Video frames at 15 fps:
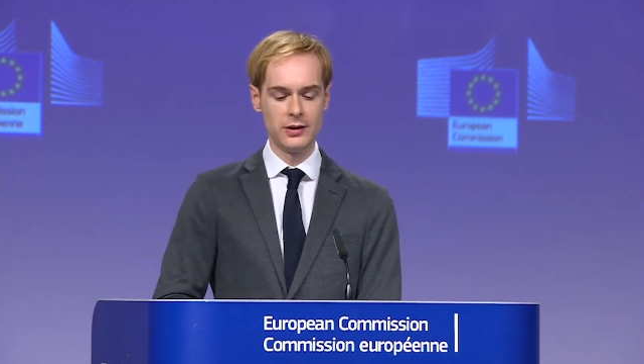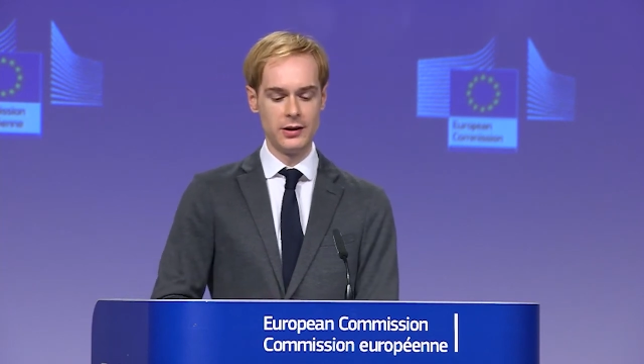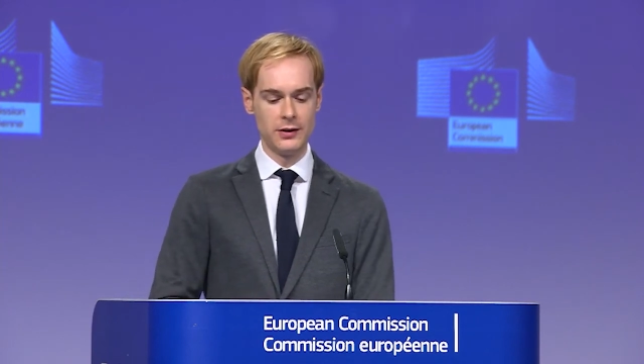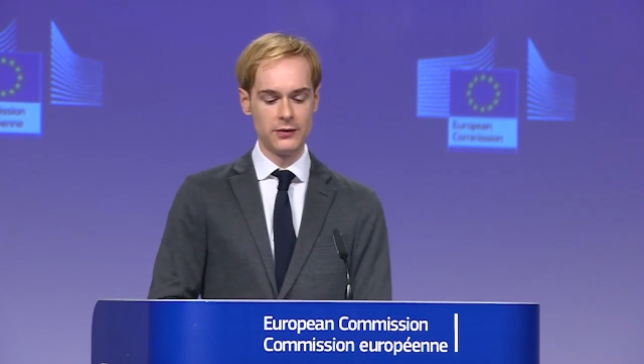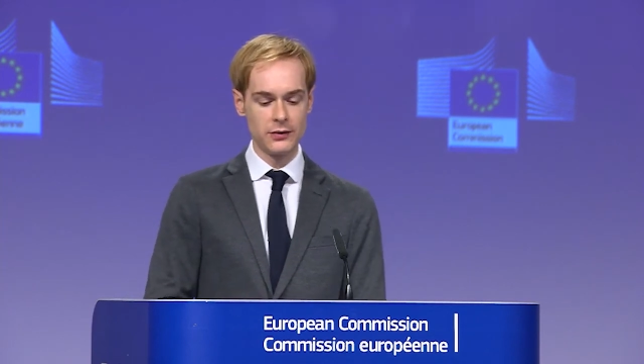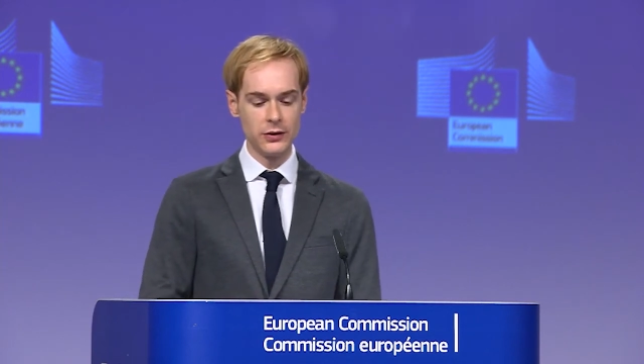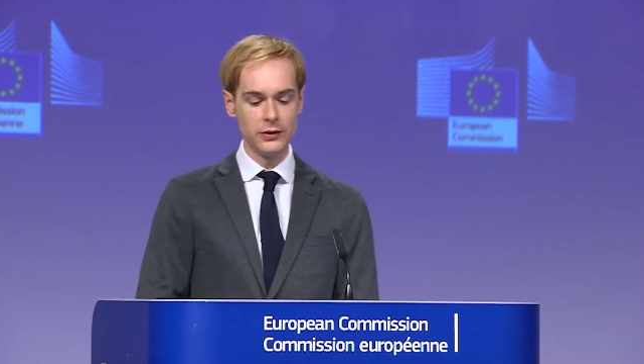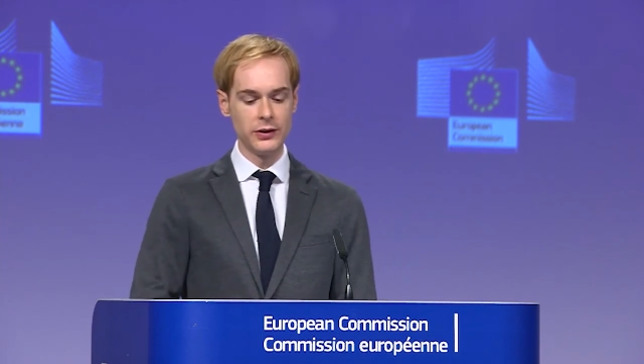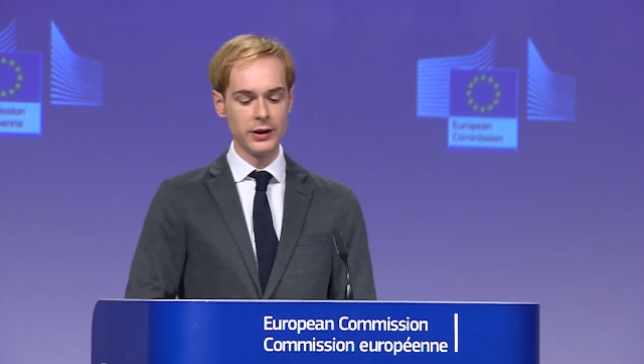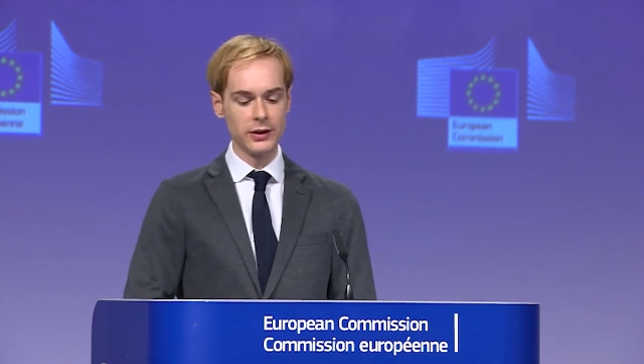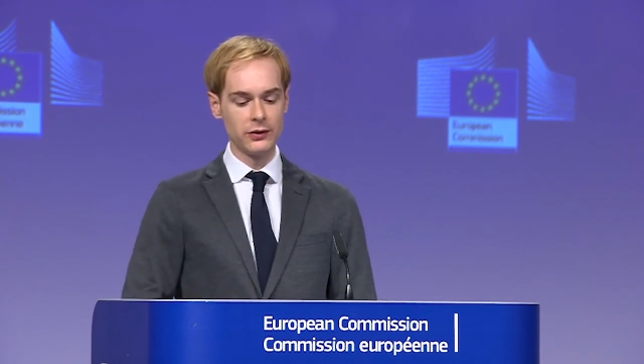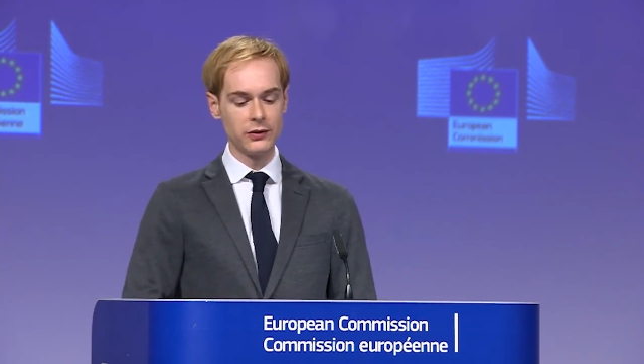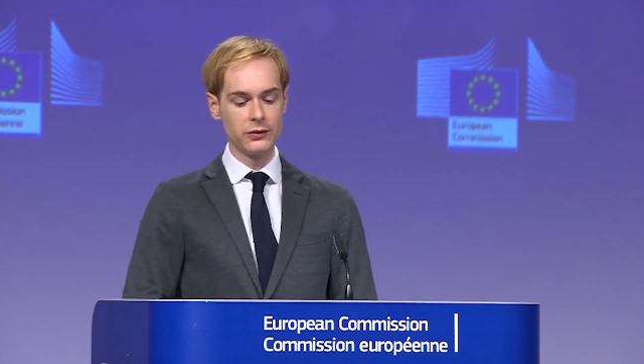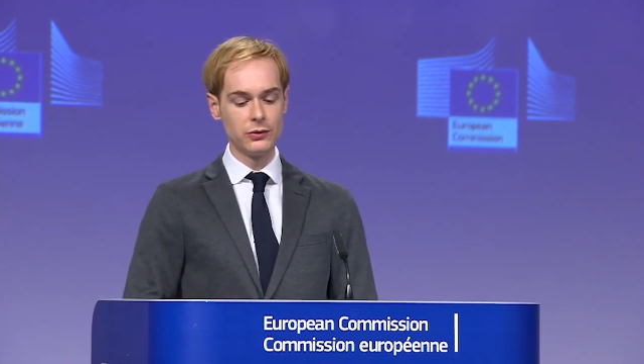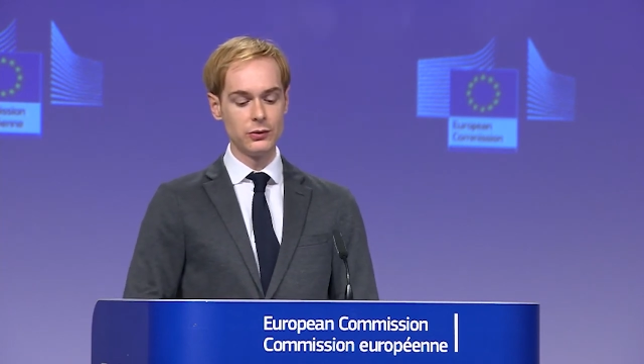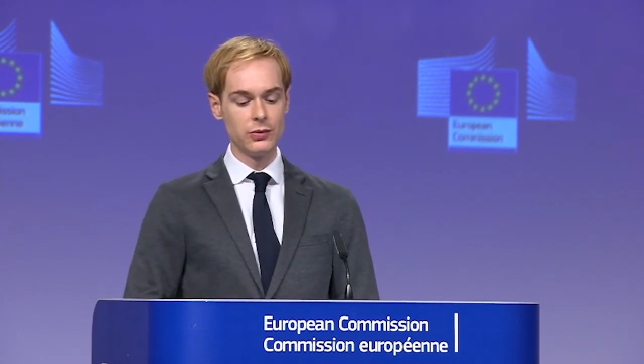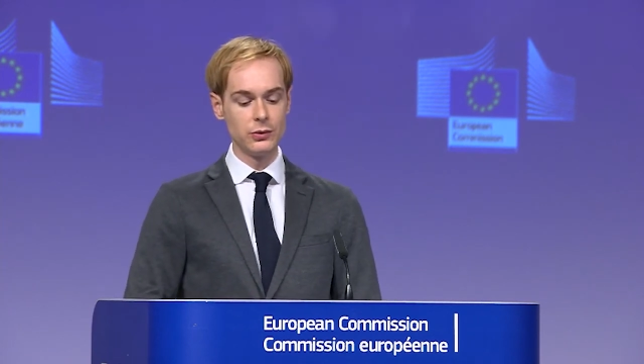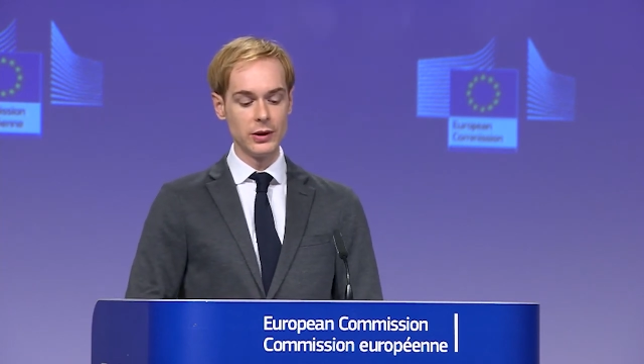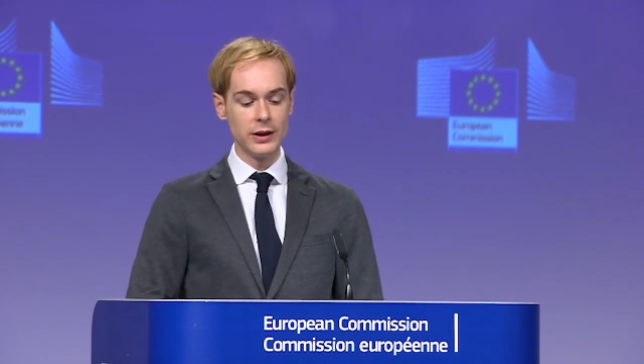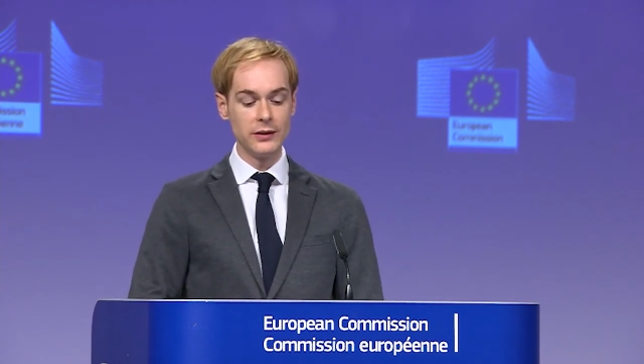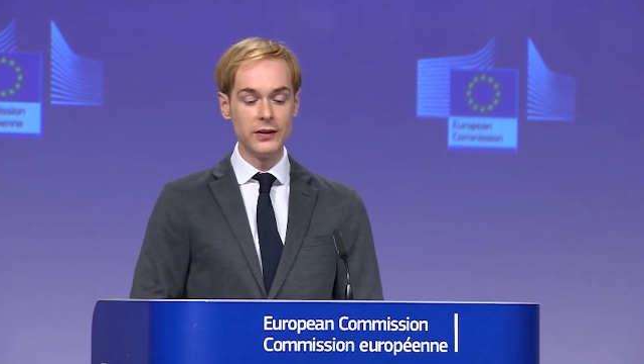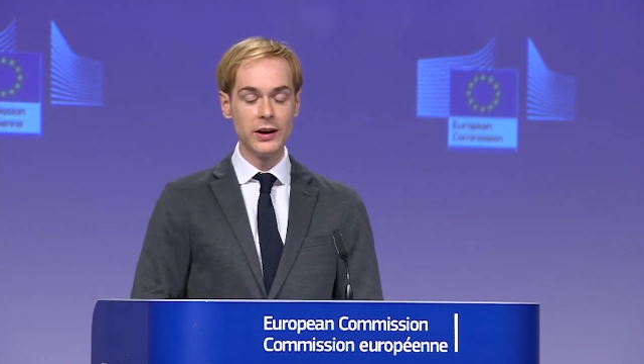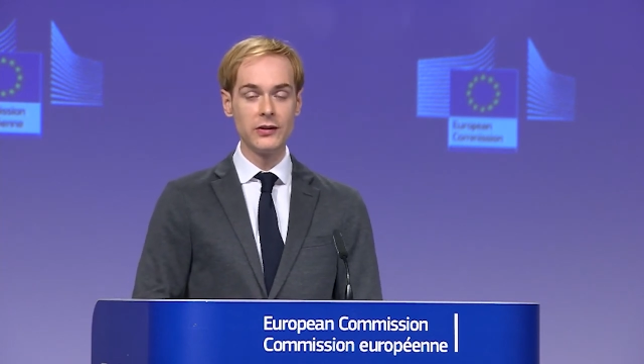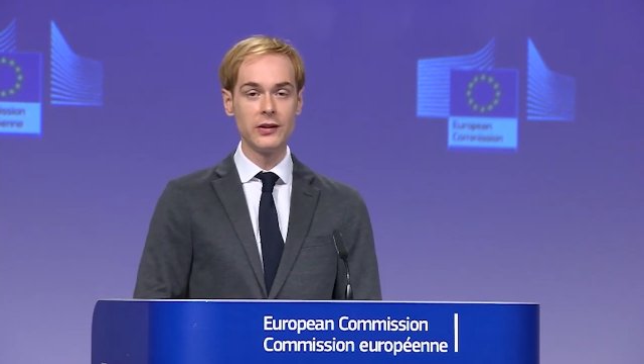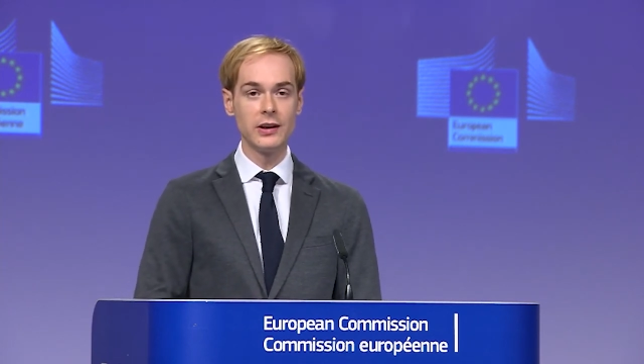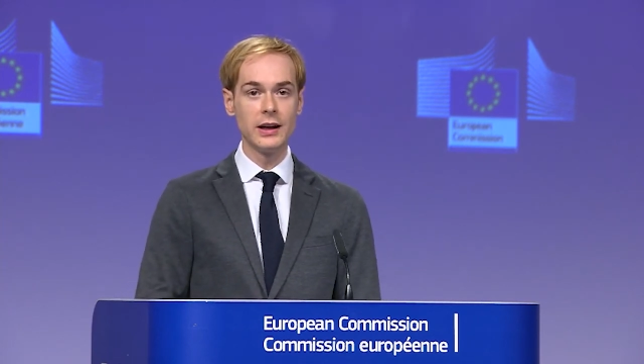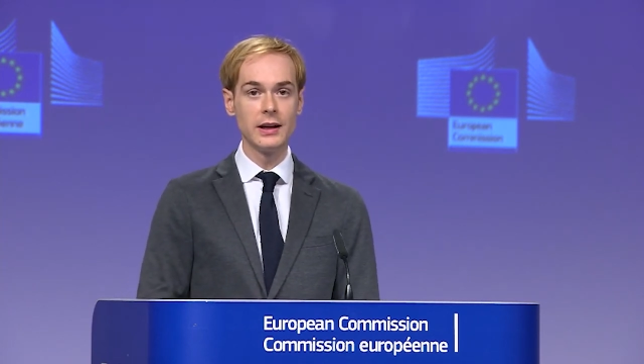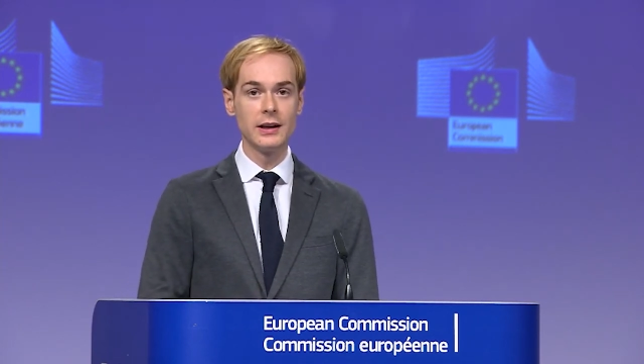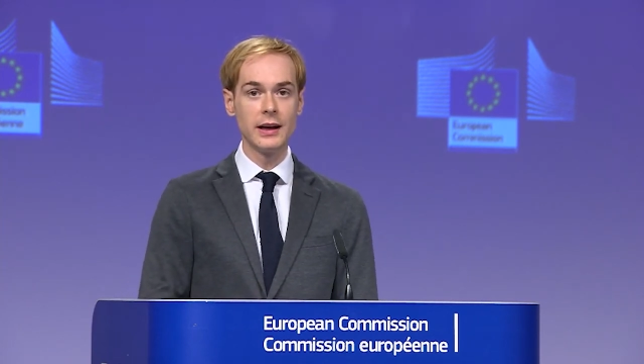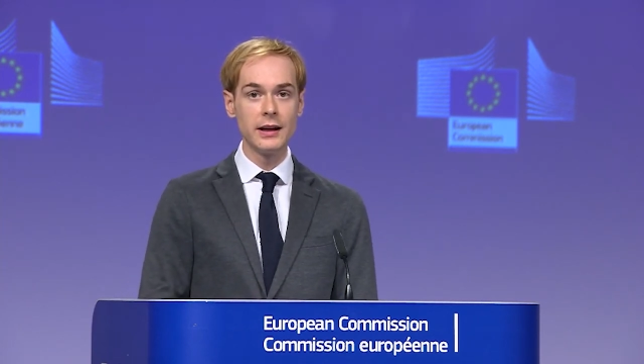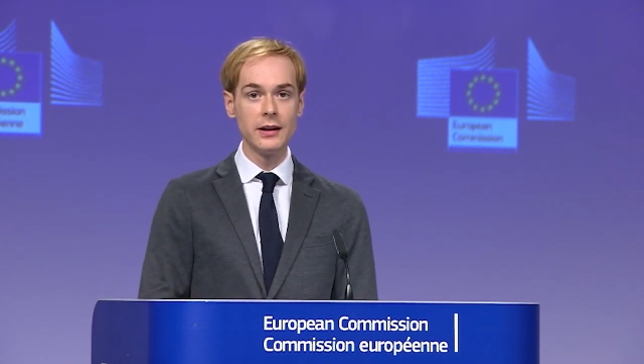Frontex to investigate